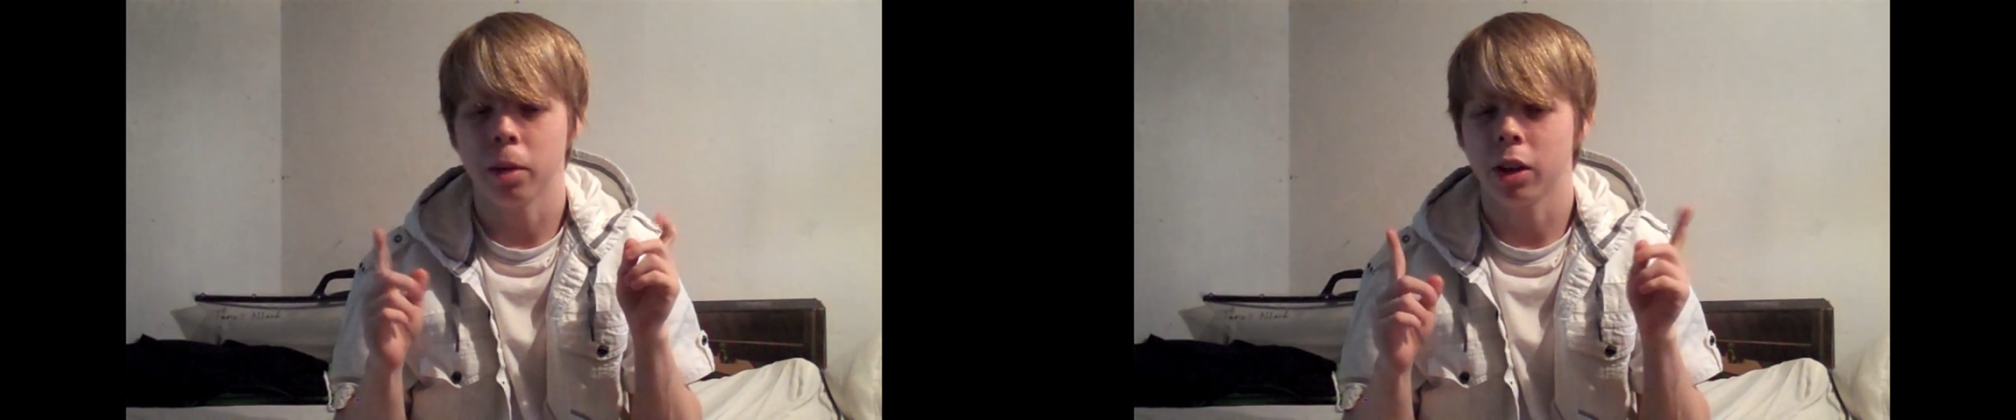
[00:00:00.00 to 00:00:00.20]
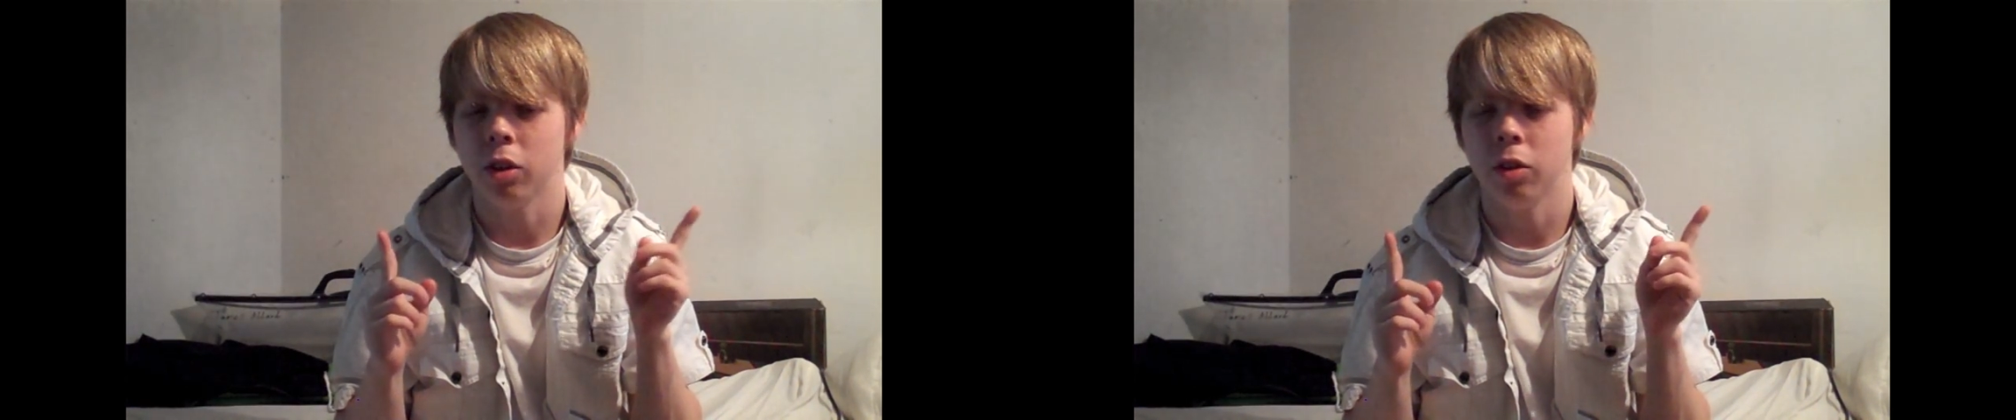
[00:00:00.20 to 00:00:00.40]
I
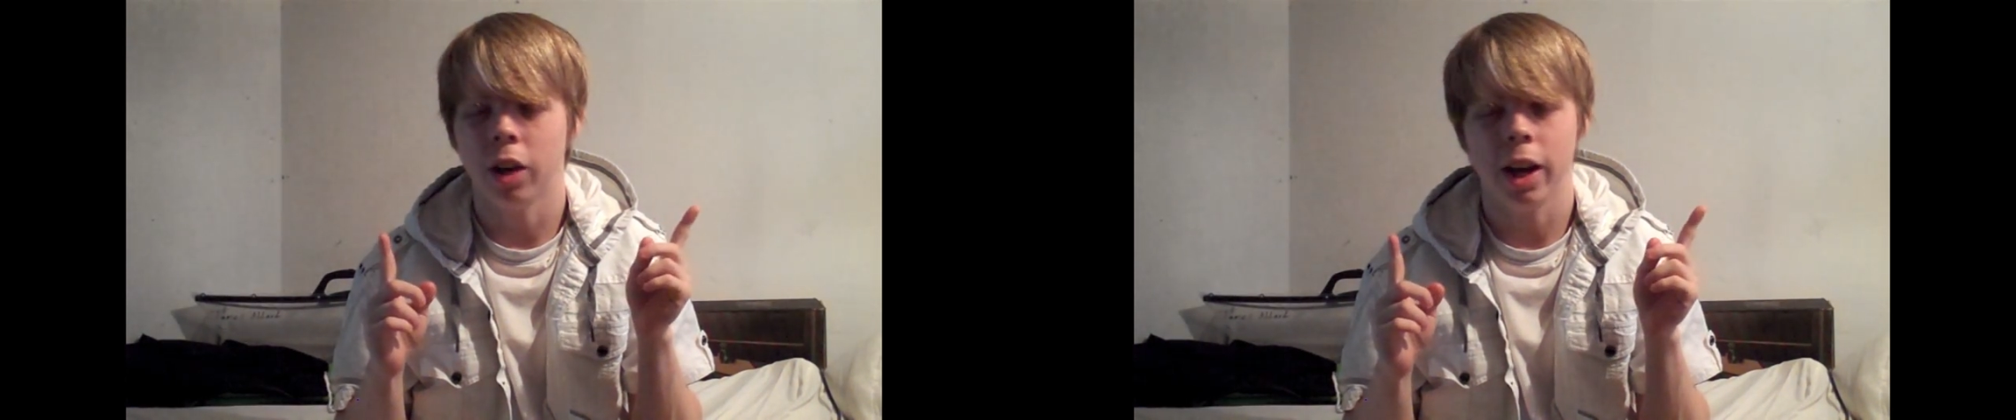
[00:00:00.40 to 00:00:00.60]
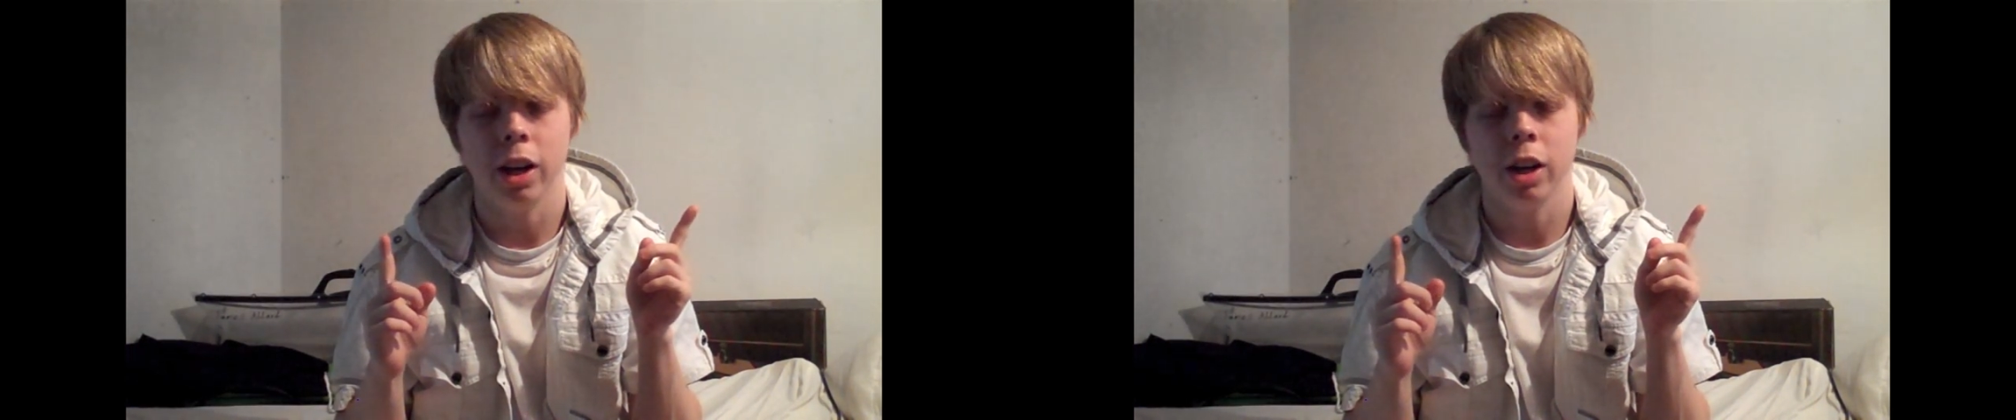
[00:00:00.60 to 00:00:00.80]
can,
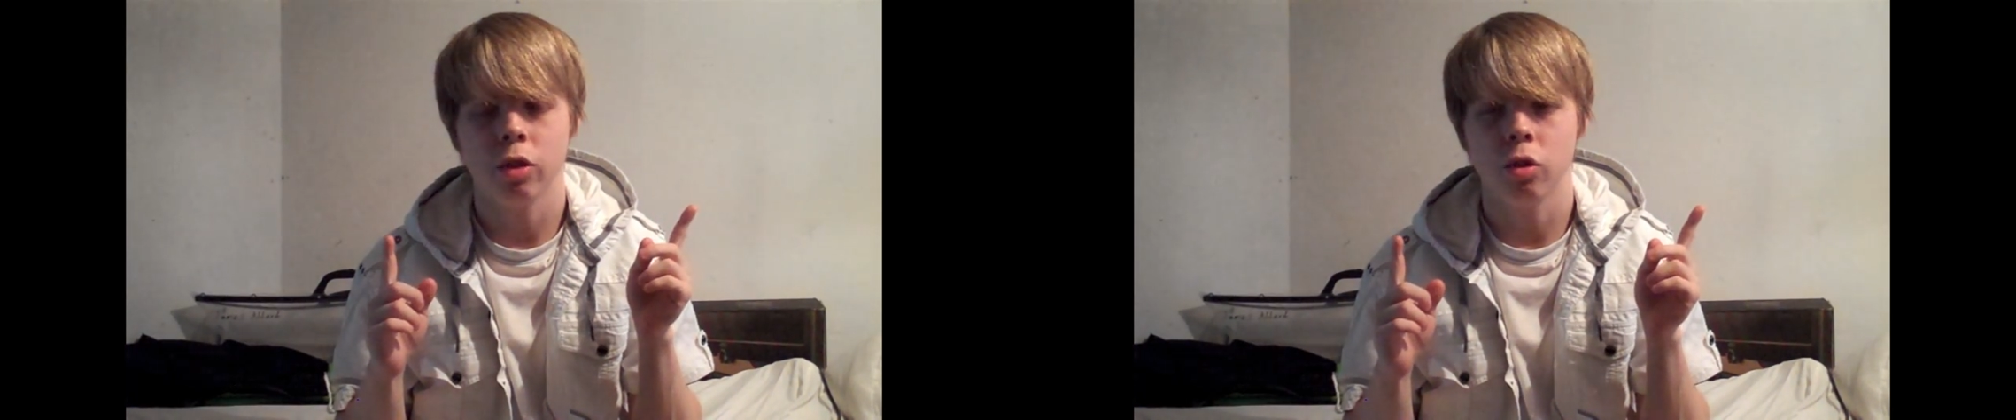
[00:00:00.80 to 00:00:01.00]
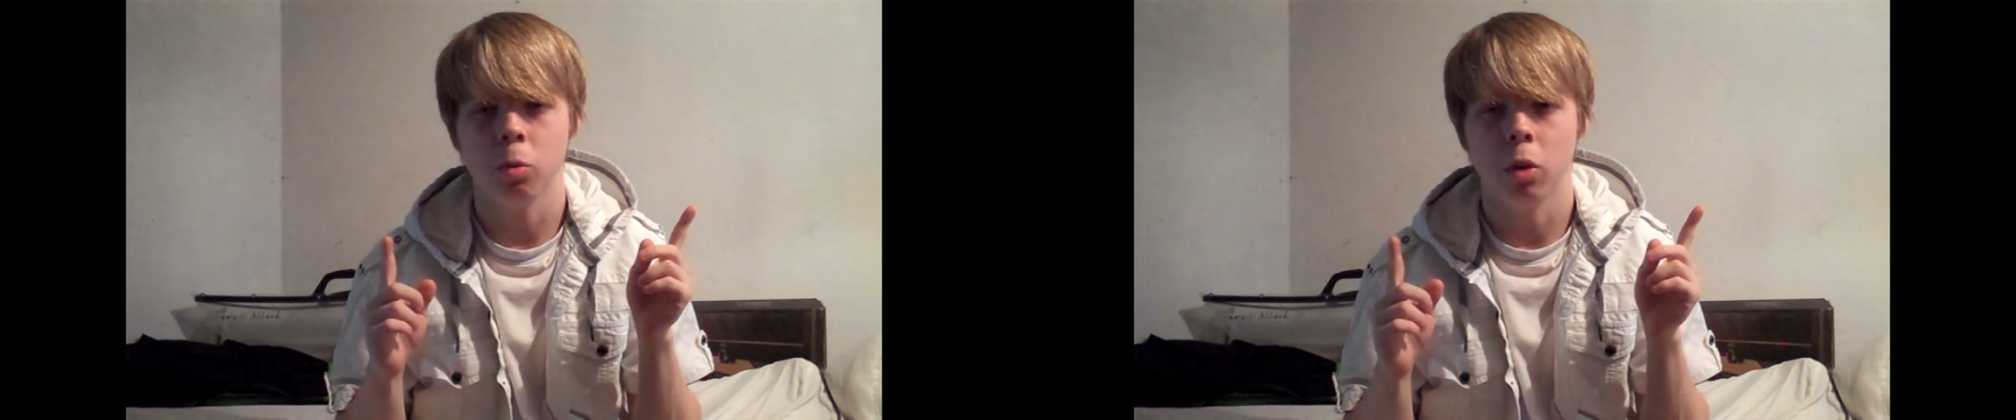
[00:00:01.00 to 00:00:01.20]
I
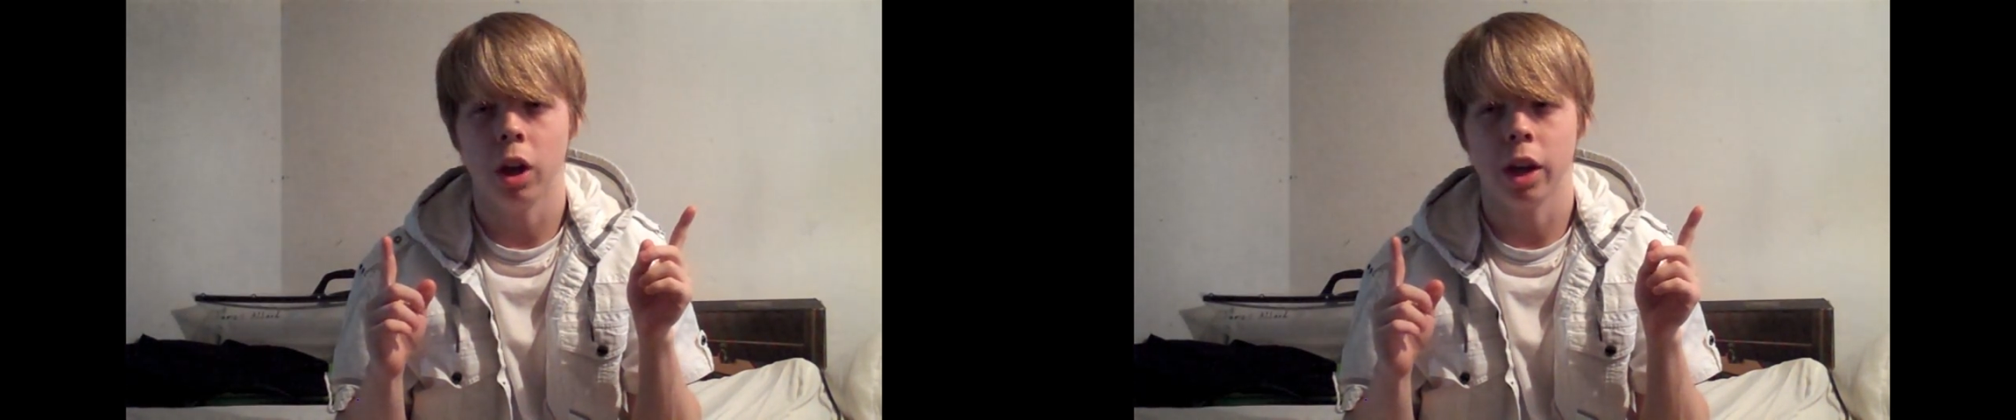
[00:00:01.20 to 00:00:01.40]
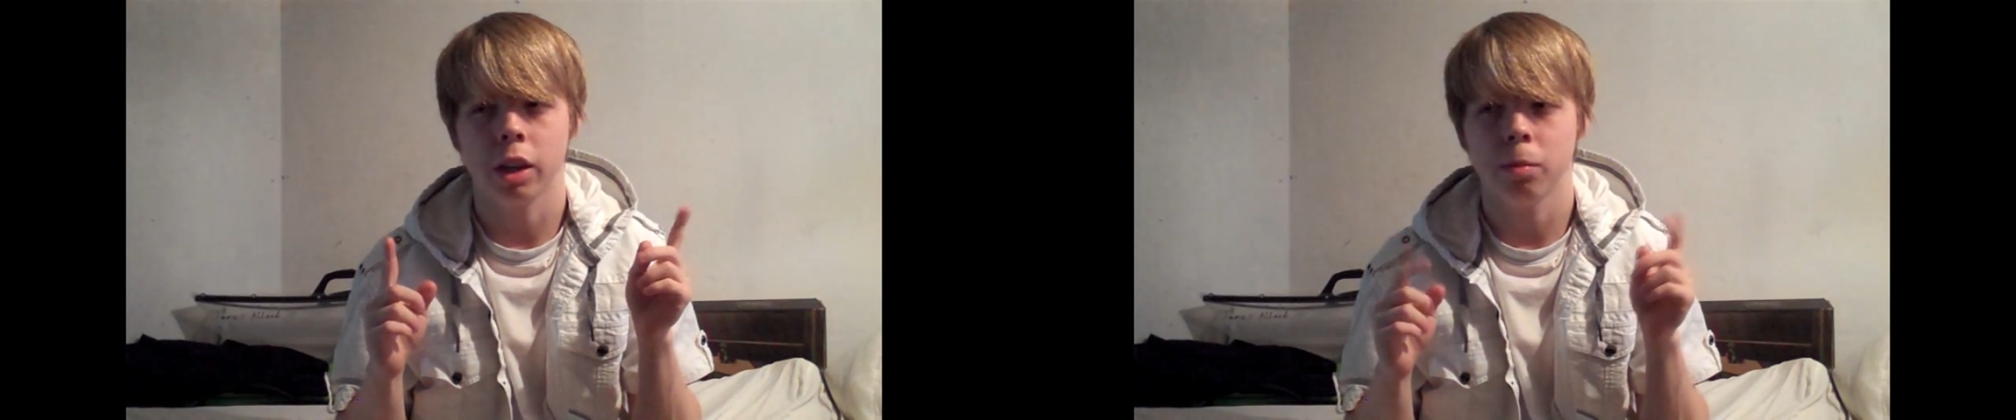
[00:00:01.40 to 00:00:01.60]
literally will
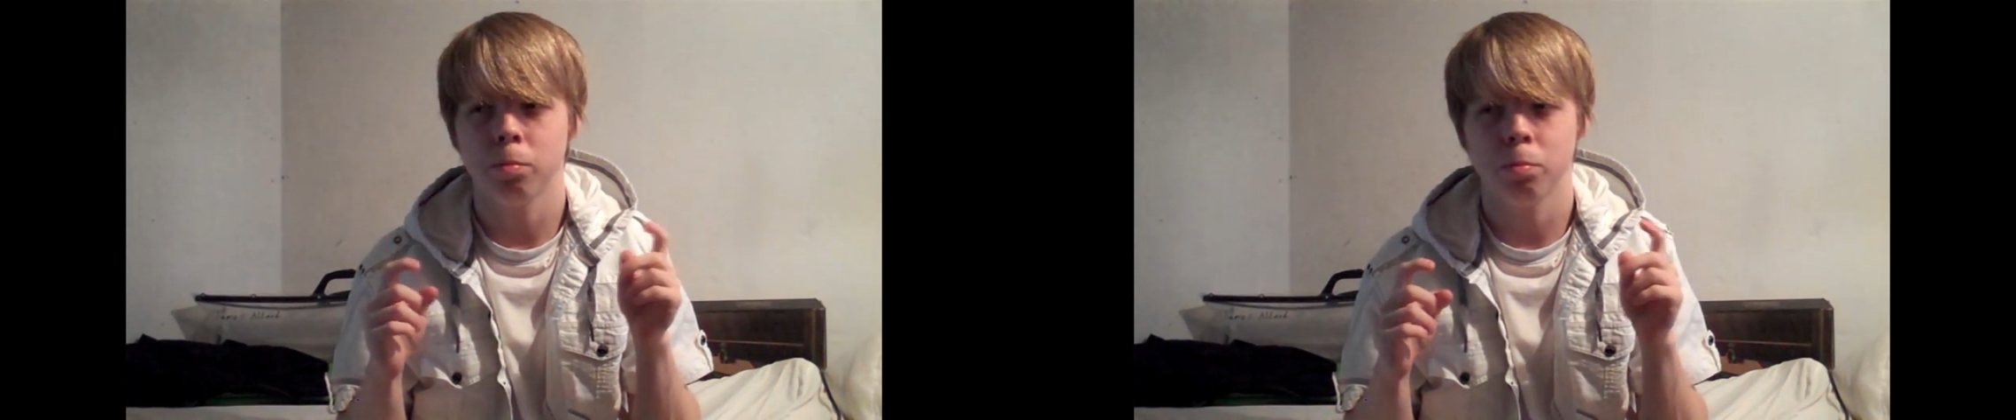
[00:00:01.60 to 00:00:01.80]
like,